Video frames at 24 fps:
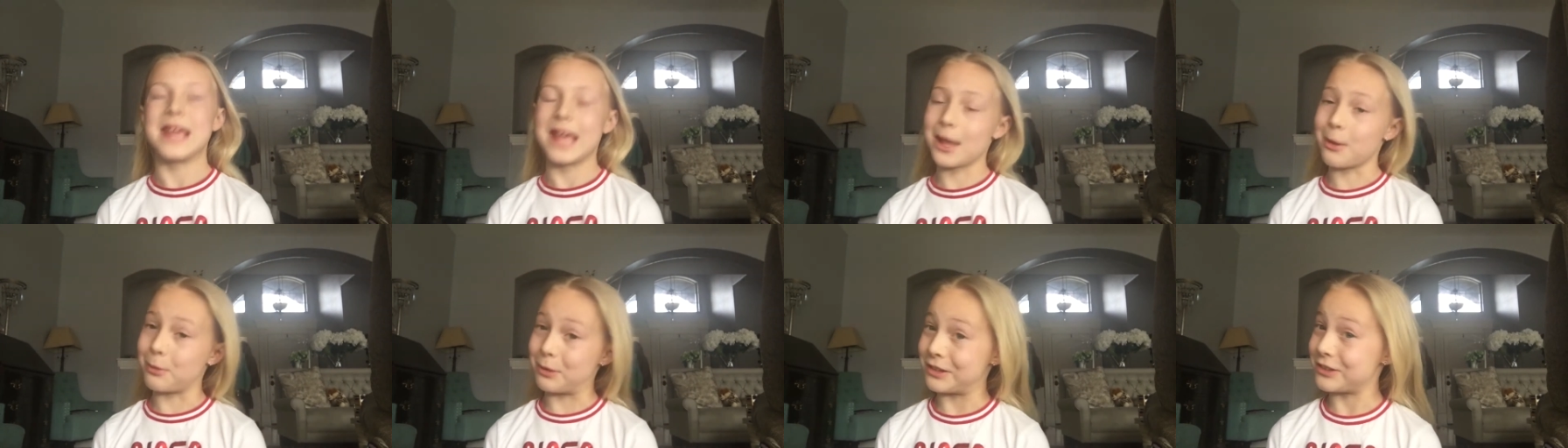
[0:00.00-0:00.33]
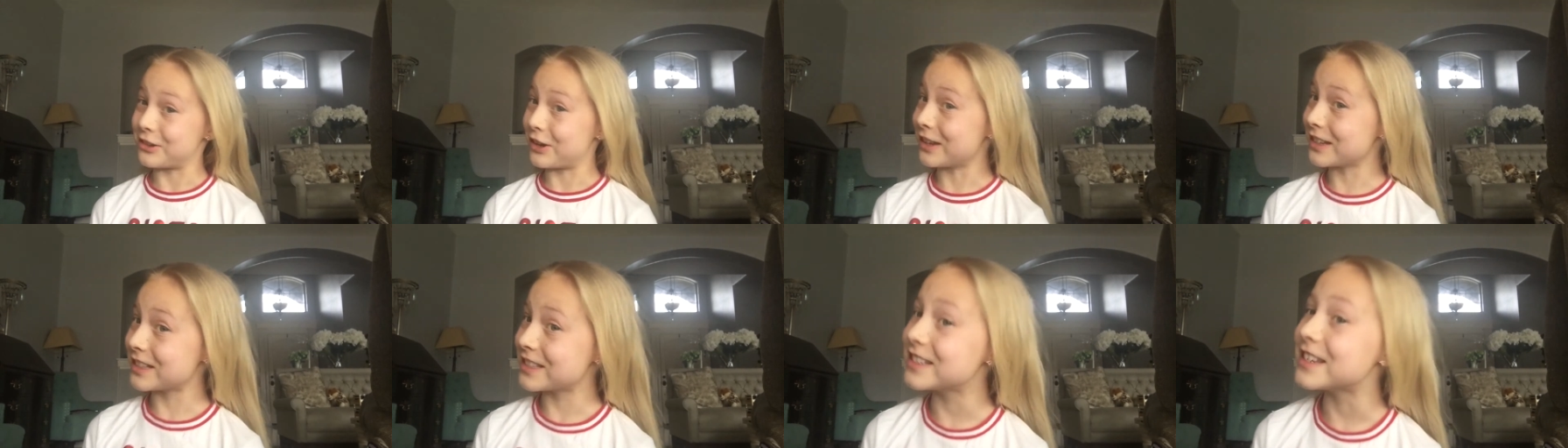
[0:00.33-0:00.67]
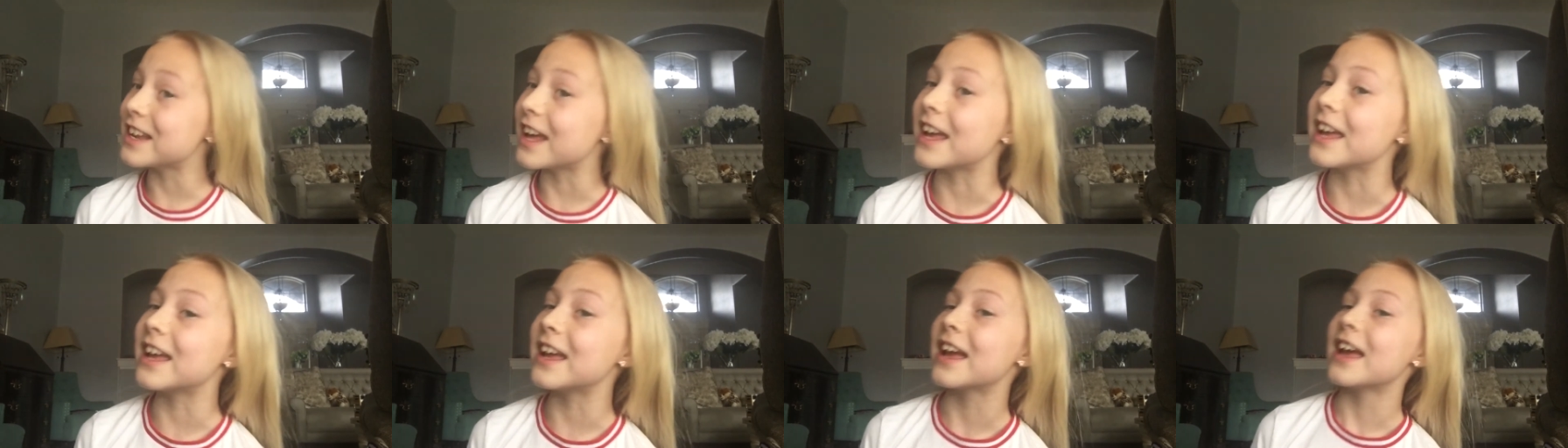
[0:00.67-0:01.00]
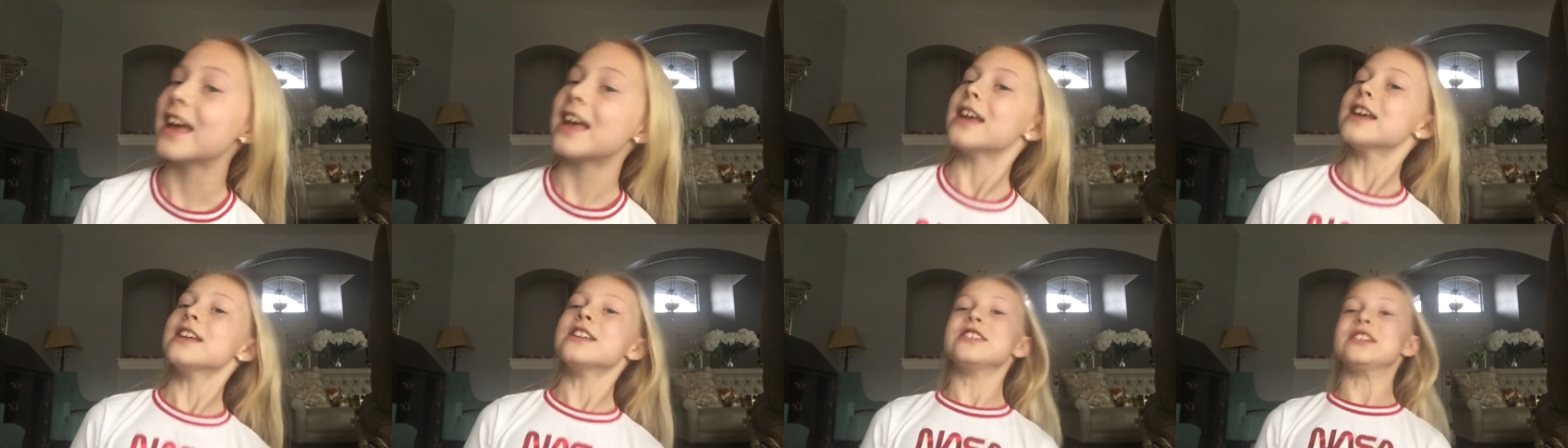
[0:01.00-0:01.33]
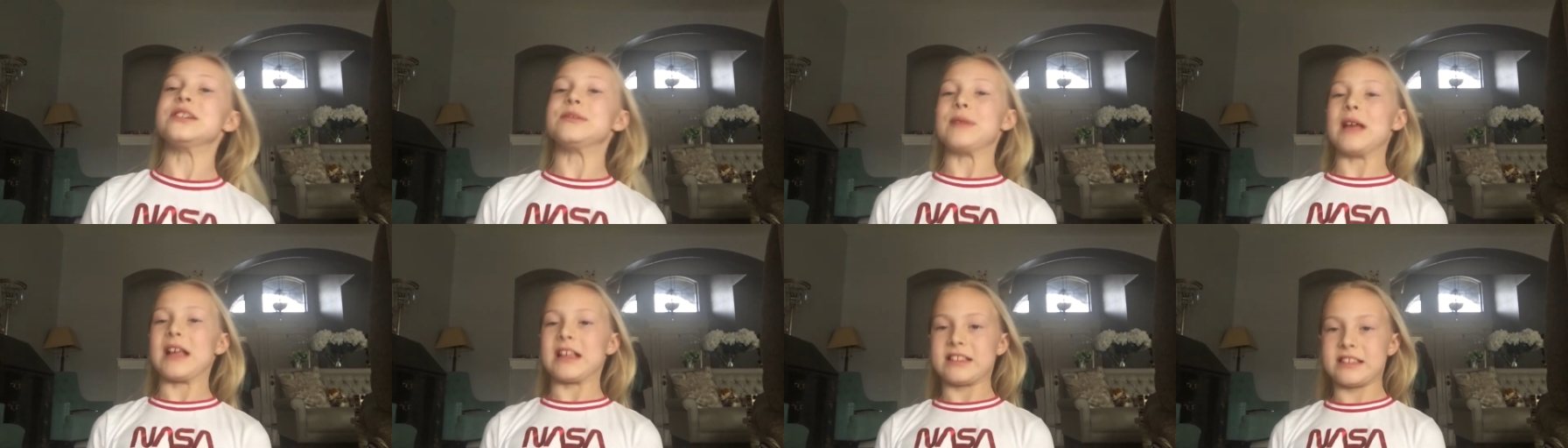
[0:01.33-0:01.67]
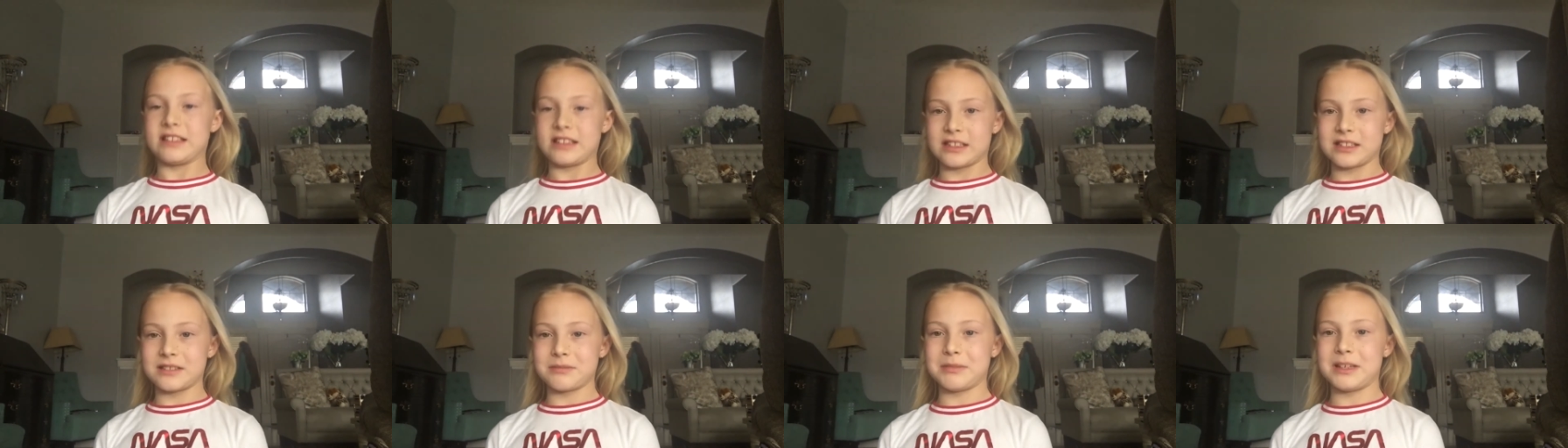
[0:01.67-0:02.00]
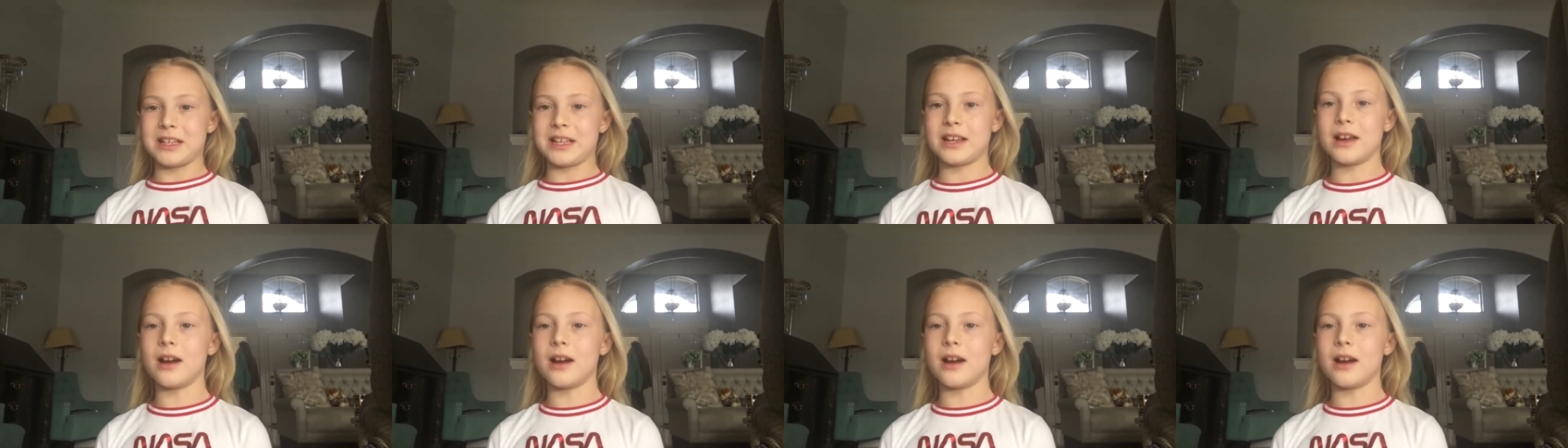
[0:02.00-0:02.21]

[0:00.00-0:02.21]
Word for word: It was not state gymnastics meet.